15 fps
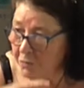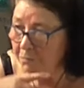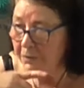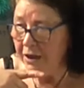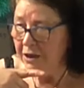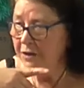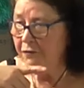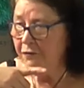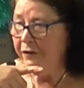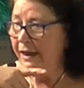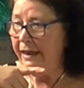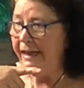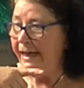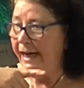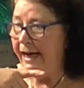must feel
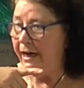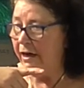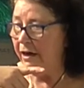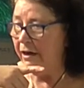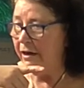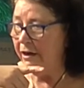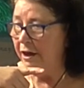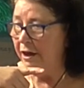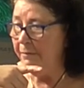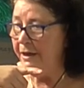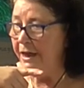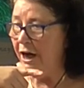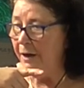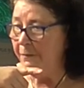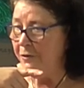the air
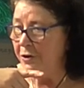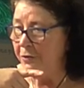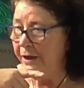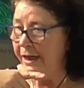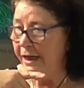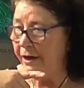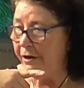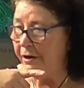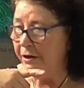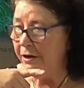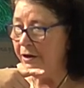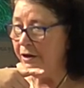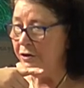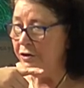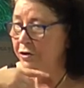coming up to here
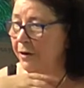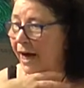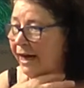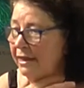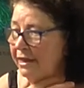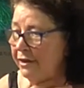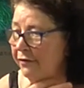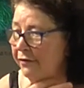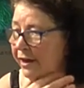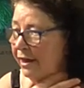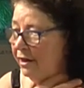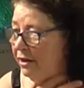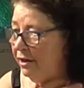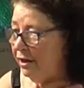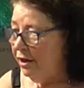to
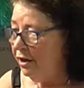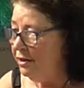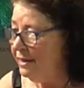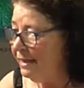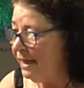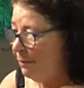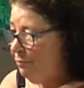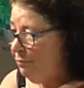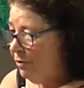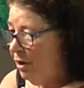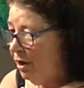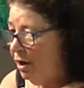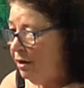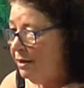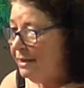activate the
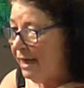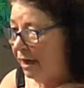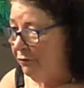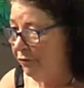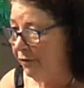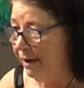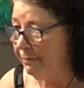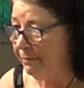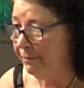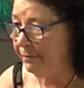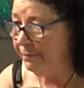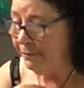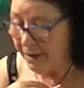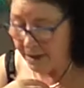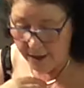scapular diaphragm.
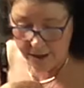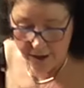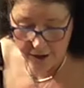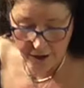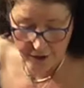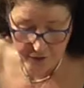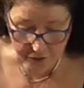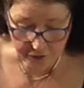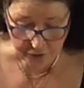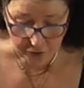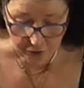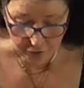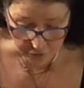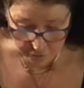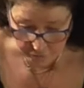
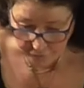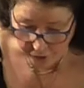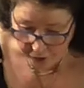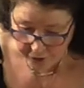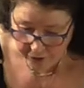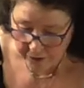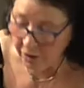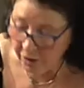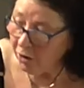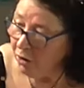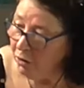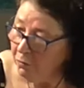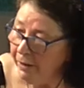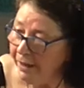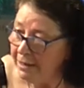So first,
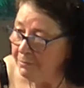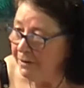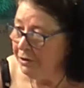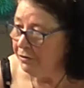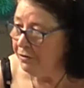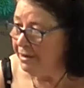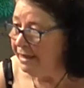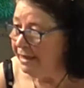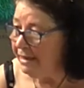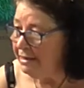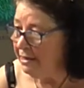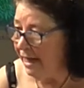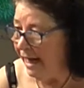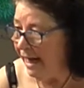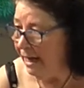always, because this
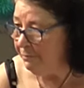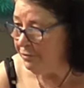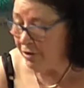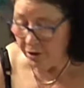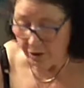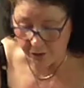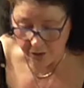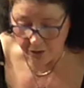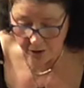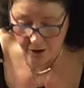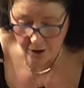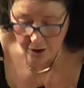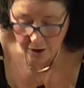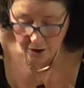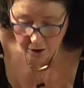helps a lot,
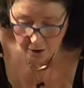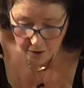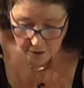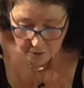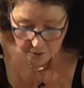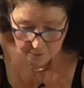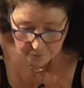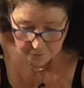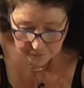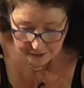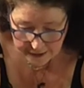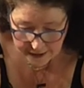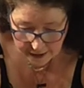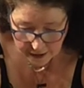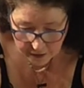
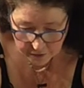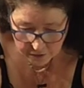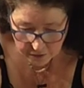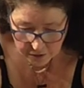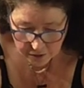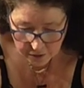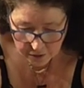breathe out